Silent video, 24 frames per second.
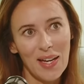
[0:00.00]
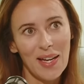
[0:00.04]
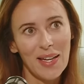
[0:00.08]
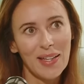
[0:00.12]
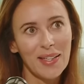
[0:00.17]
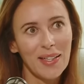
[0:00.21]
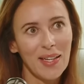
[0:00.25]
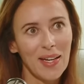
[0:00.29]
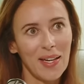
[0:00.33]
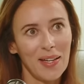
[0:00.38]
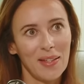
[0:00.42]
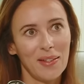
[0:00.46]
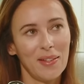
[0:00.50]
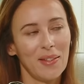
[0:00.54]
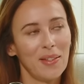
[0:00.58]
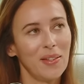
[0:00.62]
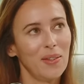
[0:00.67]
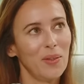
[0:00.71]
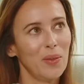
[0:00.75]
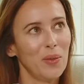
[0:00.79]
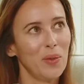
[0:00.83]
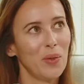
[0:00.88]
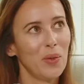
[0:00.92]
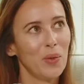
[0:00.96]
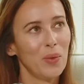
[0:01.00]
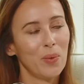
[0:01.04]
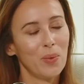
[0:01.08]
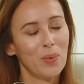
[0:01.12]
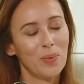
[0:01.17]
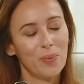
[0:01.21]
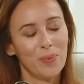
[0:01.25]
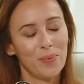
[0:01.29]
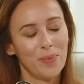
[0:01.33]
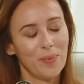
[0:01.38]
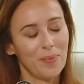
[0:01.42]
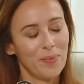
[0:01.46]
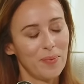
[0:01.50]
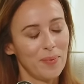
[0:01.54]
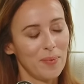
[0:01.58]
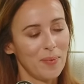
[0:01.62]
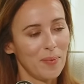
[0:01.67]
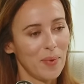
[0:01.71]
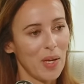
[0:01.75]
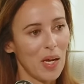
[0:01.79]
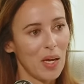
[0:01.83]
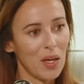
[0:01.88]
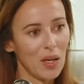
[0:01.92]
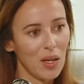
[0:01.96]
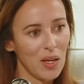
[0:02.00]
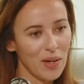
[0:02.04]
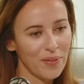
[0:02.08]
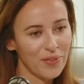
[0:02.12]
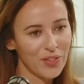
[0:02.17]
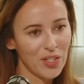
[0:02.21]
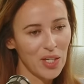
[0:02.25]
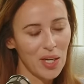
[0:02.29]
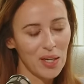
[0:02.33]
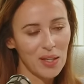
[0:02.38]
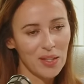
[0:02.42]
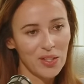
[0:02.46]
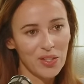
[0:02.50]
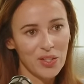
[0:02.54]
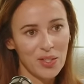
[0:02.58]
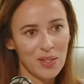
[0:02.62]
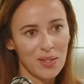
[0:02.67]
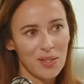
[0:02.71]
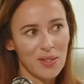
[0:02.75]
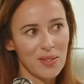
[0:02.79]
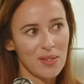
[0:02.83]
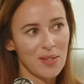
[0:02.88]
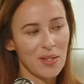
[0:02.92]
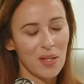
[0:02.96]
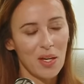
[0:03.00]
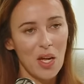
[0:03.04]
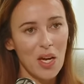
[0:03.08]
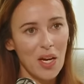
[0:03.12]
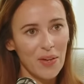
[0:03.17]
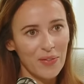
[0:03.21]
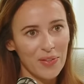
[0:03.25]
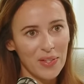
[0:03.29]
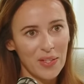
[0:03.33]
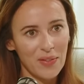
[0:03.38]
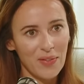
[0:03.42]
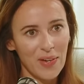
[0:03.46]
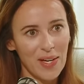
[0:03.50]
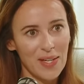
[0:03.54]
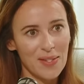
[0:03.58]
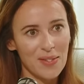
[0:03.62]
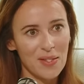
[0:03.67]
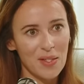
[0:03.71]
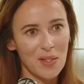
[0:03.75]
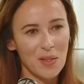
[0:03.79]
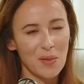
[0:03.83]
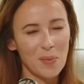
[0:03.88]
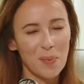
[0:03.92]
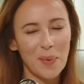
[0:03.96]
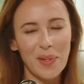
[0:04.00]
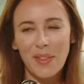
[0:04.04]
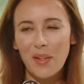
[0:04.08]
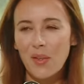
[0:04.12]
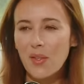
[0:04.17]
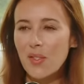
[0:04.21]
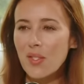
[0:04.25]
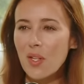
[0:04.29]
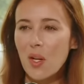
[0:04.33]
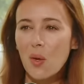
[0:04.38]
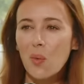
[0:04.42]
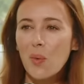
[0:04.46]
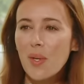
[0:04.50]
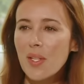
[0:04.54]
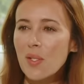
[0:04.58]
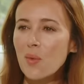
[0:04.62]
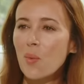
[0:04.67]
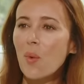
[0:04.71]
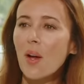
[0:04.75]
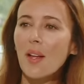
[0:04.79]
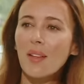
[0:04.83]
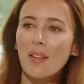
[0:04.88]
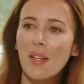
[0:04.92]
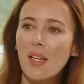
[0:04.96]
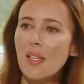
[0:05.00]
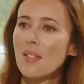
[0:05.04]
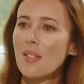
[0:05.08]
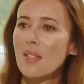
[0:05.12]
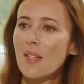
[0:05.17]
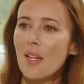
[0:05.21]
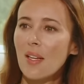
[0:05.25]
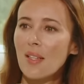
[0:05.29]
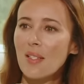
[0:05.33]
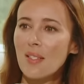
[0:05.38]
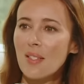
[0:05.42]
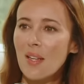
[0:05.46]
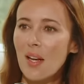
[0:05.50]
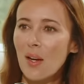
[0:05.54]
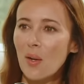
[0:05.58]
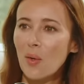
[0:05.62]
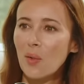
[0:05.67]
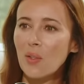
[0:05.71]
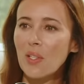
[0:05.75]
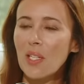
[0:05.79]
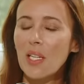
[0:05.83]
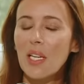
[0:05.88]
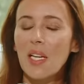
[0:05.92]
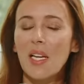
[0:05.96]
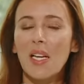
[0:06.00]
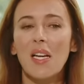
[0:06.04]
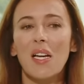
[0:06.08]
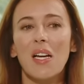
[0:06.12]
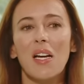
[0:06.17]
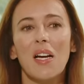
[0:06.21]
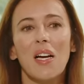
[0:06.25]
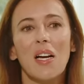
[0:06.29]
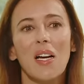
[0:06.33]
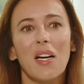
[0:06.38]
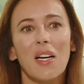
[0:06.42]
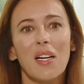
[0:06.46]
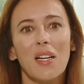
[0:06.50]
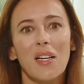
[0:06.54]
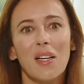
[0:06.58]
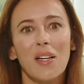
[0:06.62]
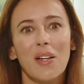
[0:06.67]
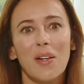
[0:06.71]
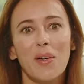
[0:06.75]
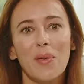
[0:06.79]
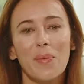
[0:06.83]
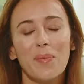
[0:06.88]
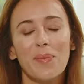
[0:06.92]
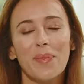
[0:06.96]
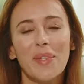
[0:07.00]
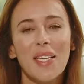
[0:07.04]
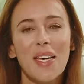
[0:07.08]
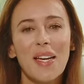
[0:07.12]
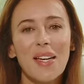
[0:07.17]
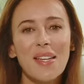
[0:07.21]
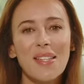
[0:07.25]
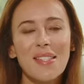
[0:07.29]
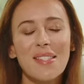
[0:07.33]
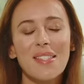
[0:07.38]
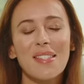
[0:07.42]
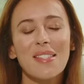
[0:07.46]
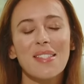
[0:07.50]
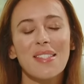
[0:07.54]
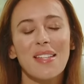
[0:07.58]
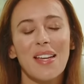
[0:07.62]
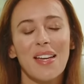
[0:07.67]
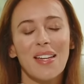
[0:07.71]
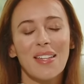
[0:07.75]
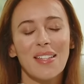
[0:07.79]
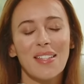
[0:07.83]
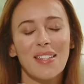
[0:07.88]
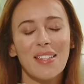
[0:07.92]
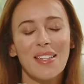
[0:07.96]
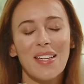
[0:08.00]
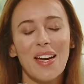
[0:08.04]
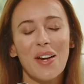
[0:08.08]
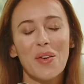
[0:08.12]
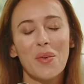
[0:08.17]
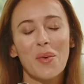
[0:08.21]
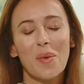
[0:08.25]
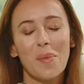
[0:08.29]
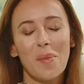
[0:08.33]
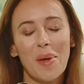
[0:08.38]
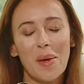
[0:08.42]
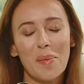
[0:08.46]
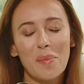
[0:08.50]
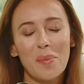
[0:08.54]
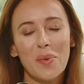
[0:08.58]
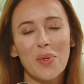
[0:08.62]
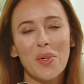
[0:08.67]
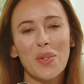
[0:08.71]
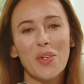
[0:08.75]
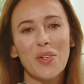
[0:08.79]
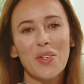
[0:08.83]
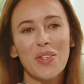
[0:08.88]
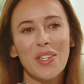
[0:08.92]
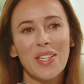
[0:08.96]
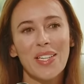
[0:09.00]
Again, you know, a lot of challenges, a lot of advices, but there is always one that stands out. Yes, and I remember